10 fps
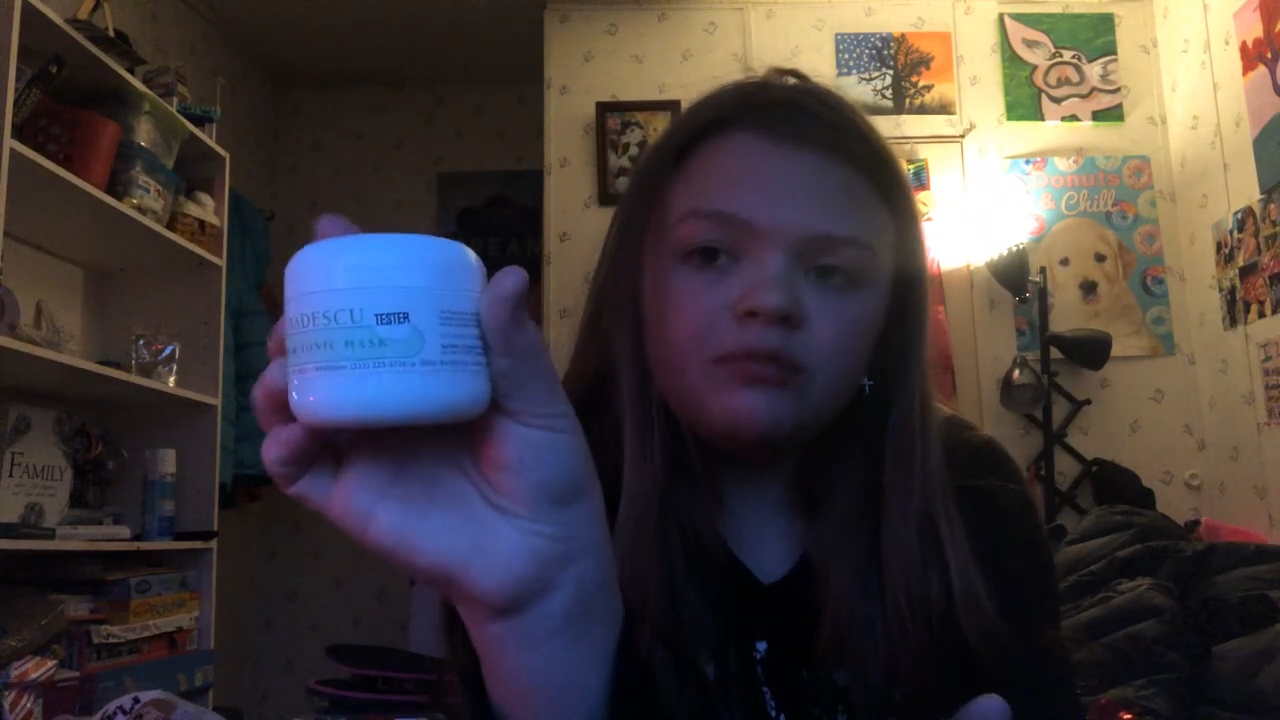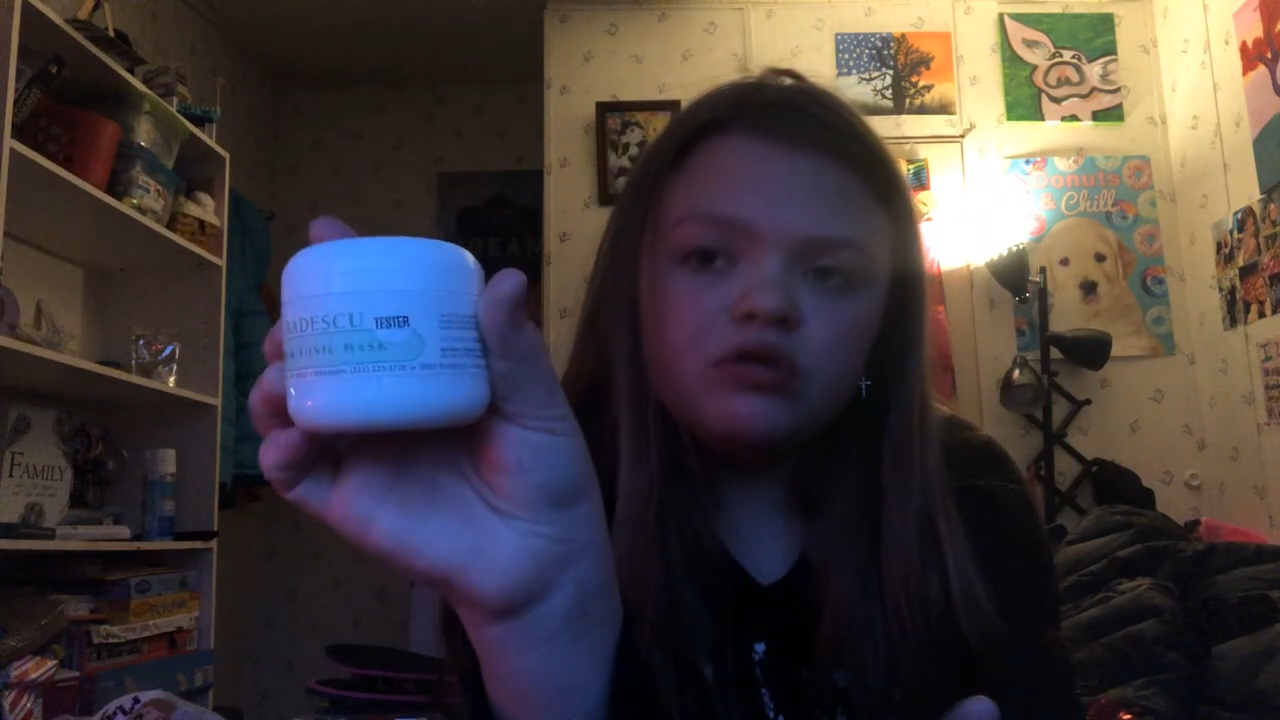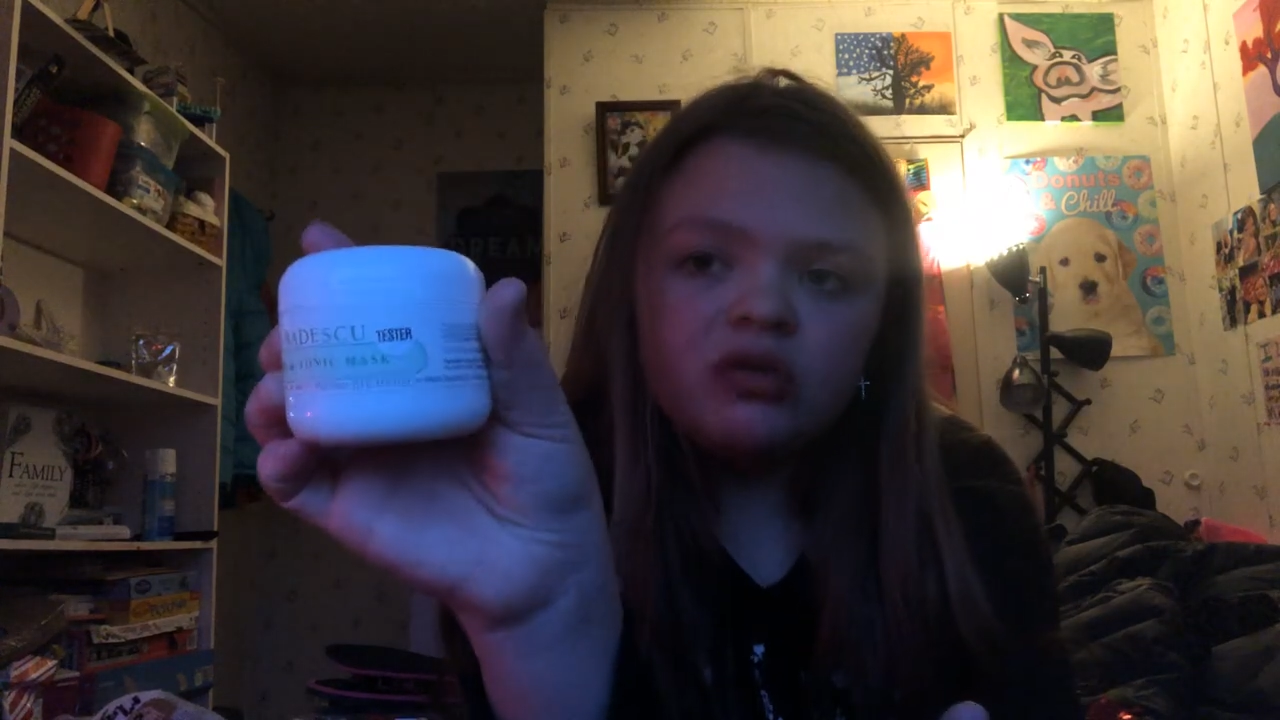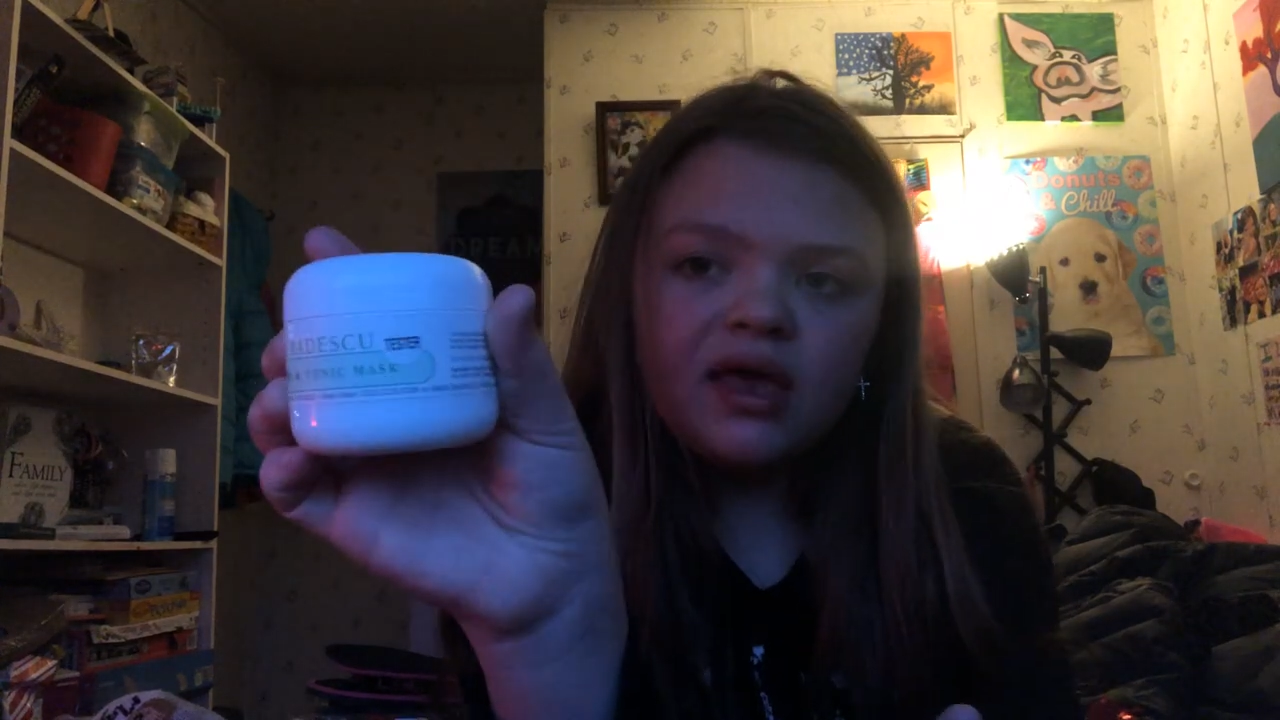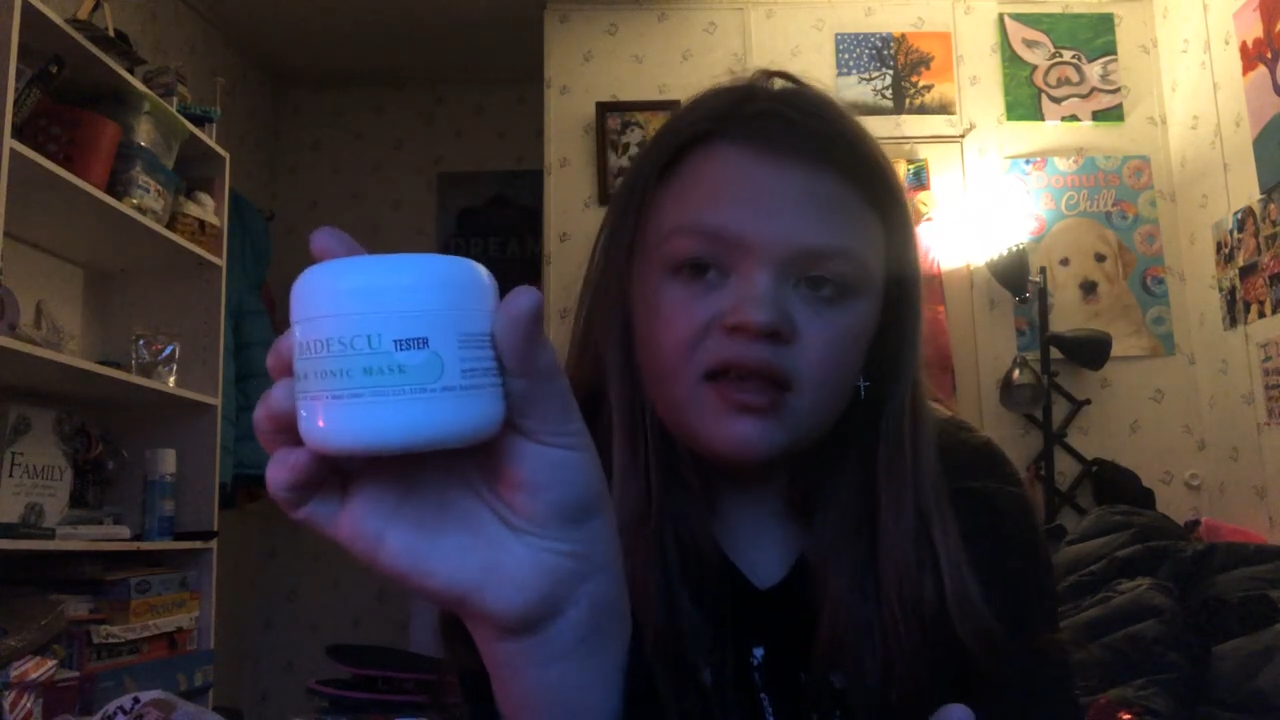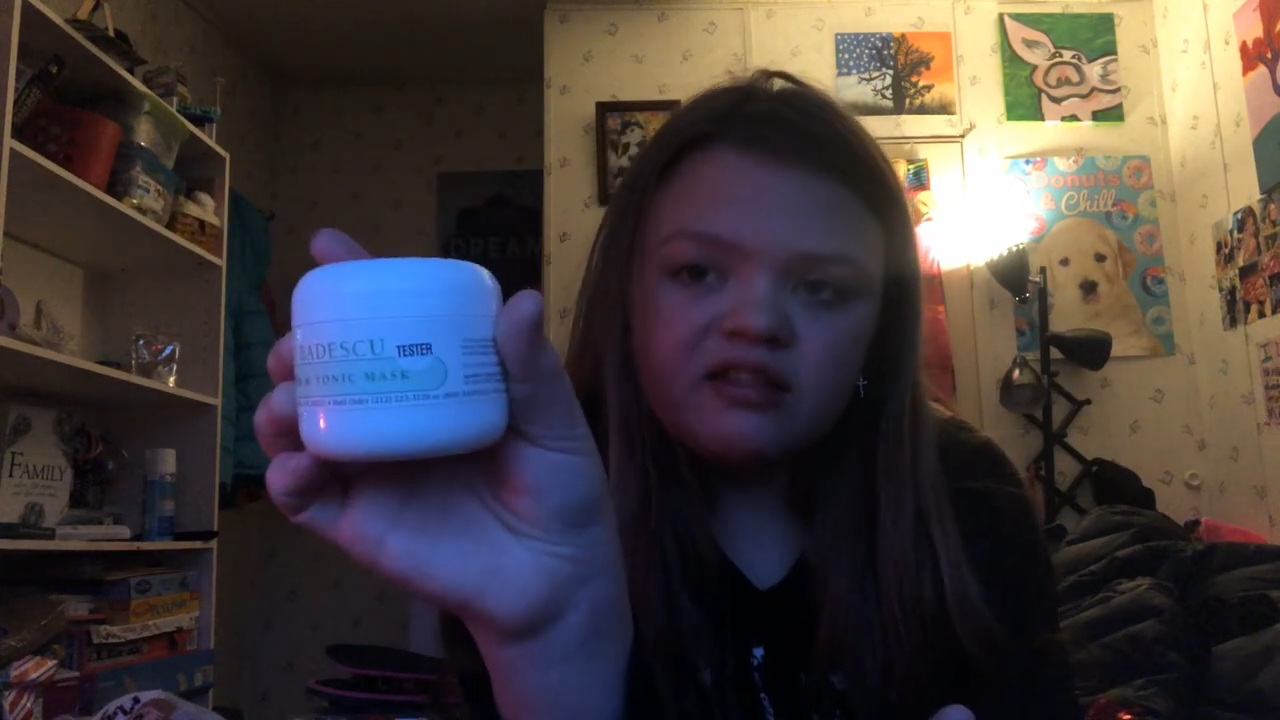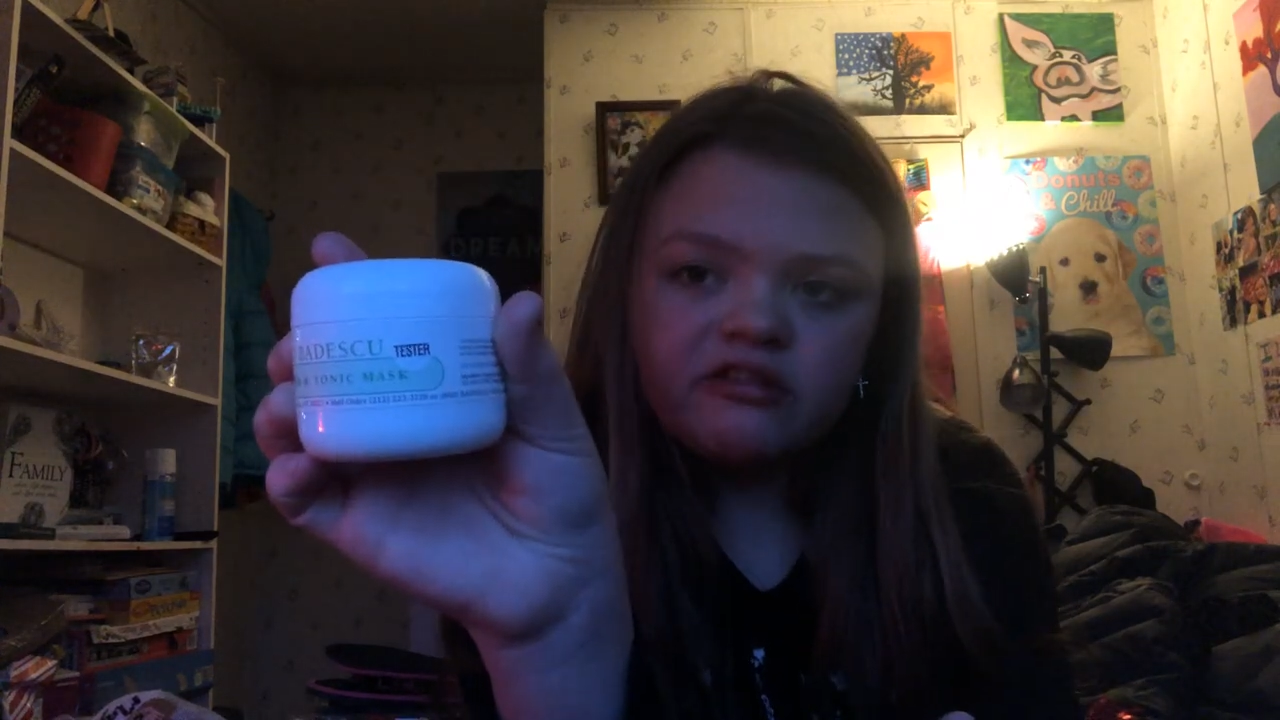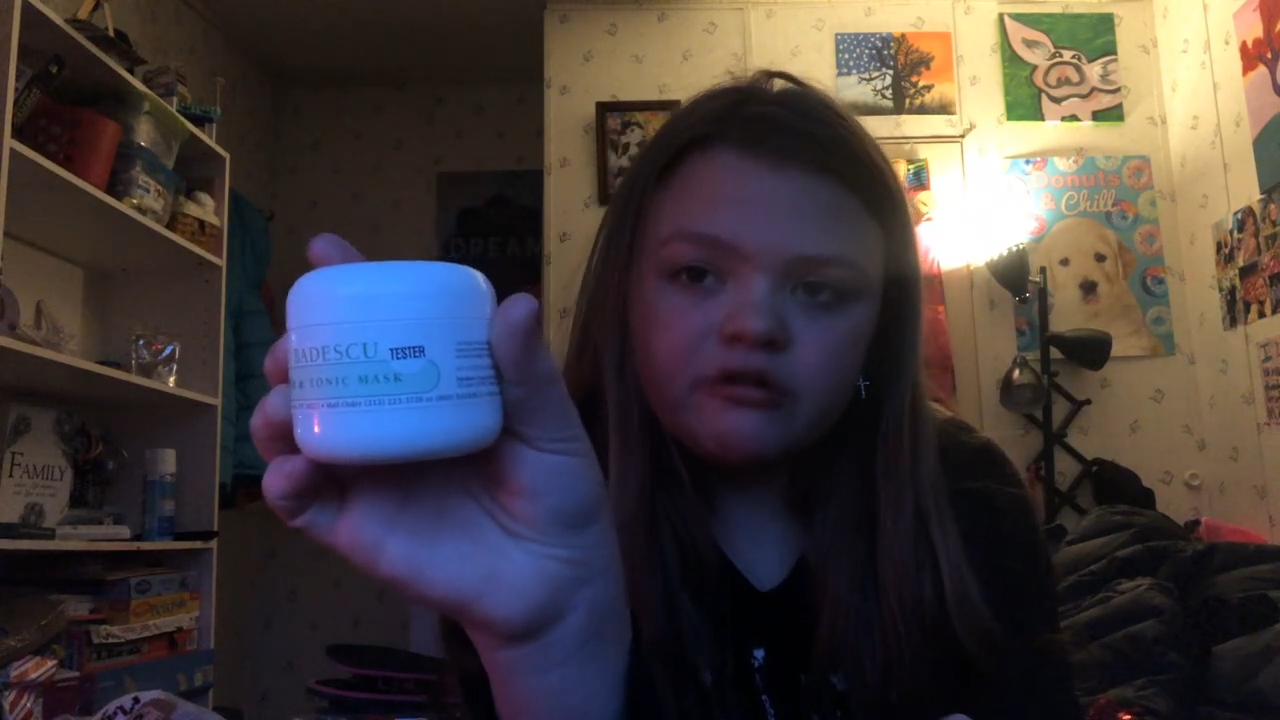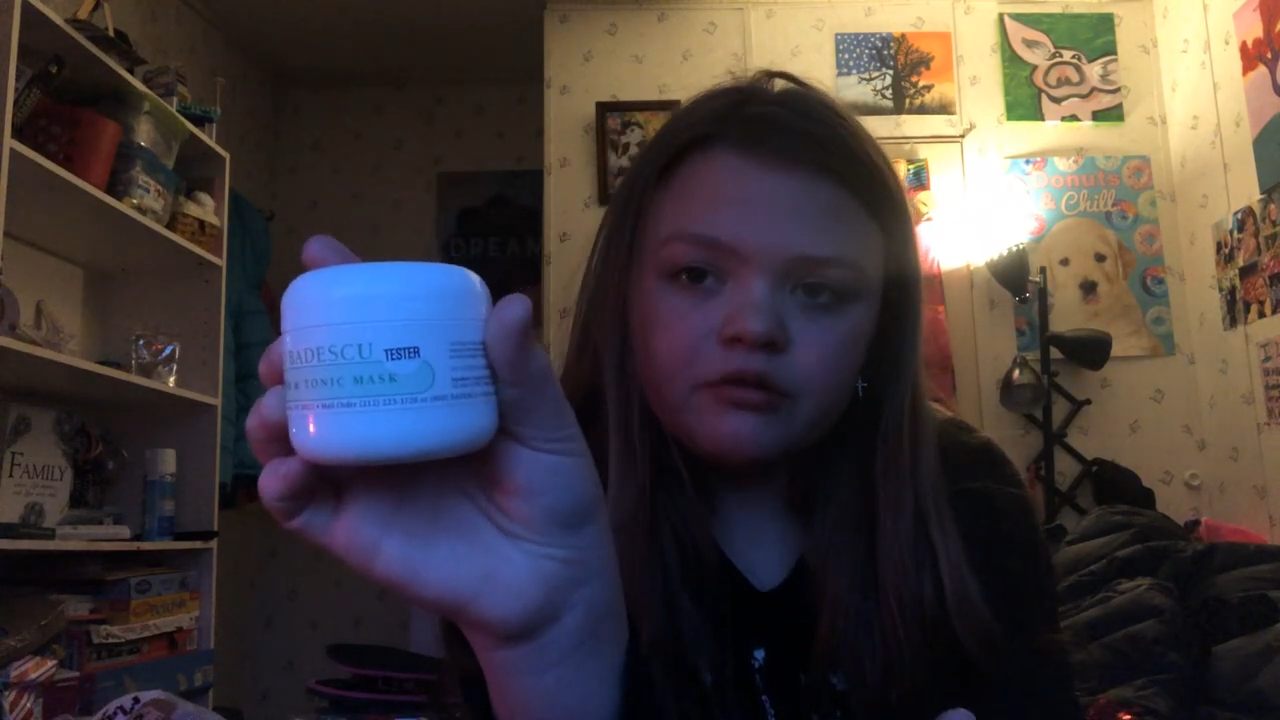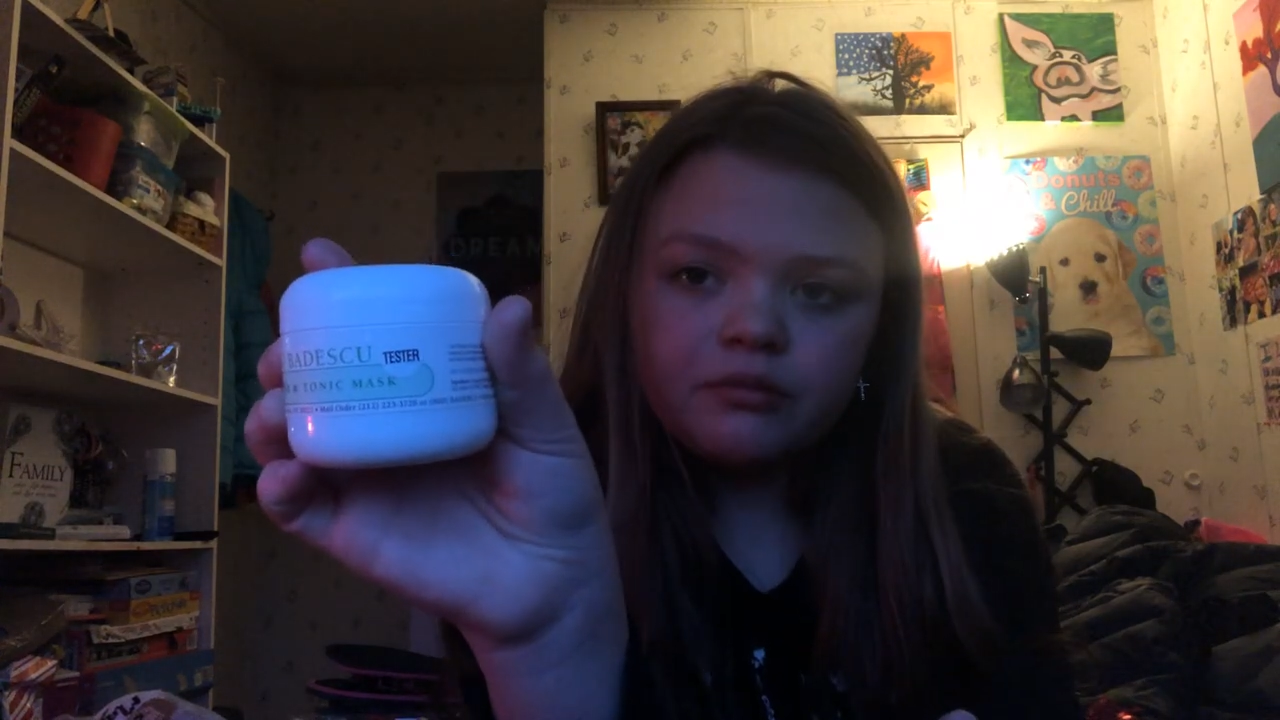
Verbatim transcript: the tester.